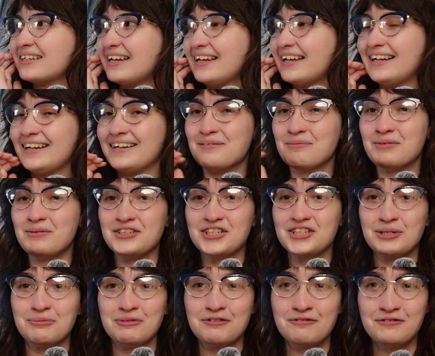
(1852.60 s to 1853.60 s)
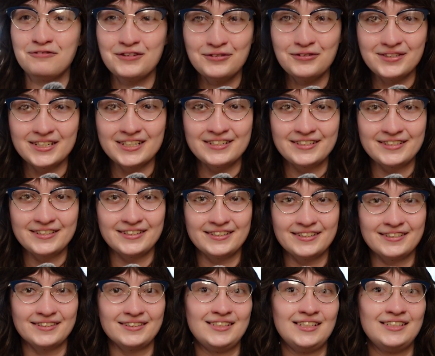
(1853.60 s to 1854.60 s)
and when she refuses,
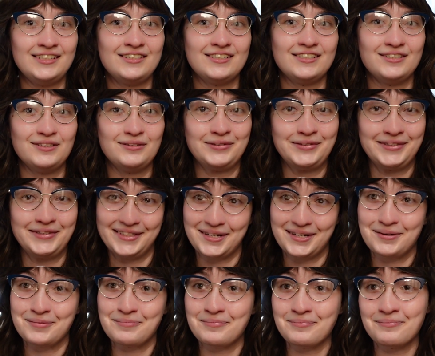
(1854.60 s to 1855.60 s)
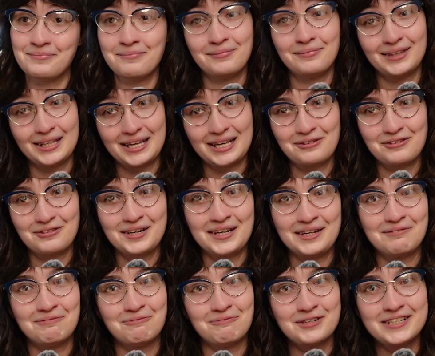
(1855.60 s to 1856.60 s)
this leads to some
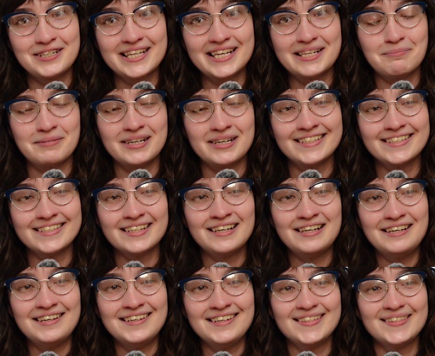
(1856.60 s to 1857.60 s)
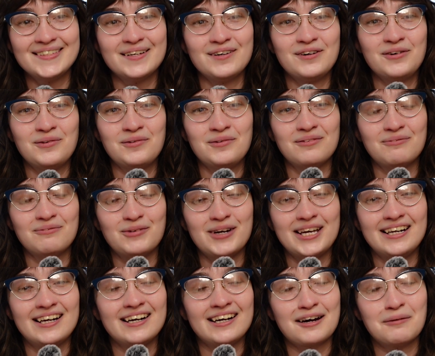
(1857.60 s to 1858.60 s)
lingering resentment. So
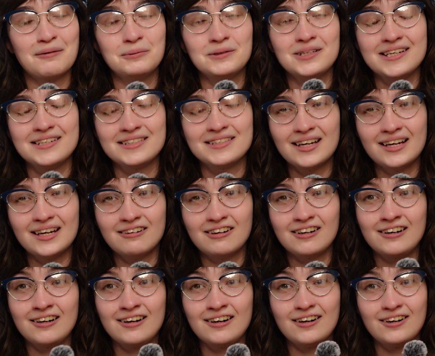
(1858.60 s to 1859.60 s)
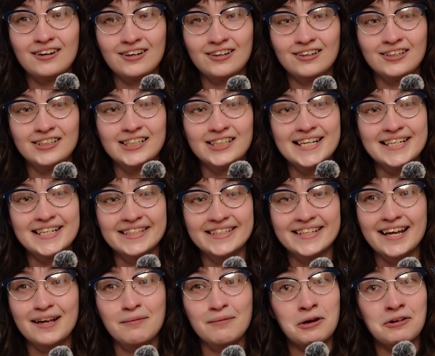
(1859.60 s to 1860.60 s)
when a couple days later, her and
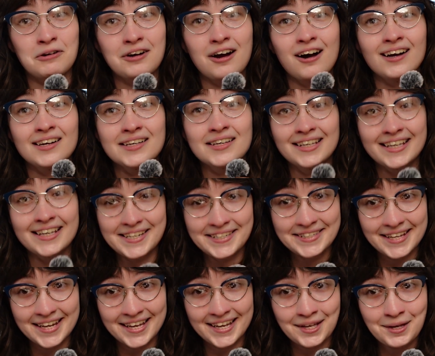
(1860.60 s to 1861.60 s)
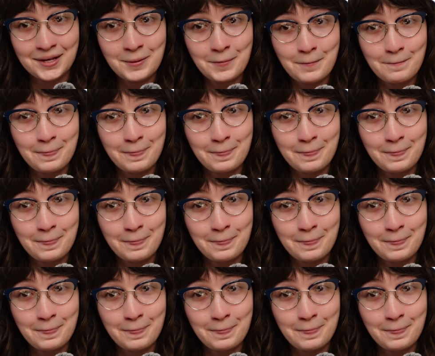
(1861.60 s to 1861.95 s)
Sam are caught kissing,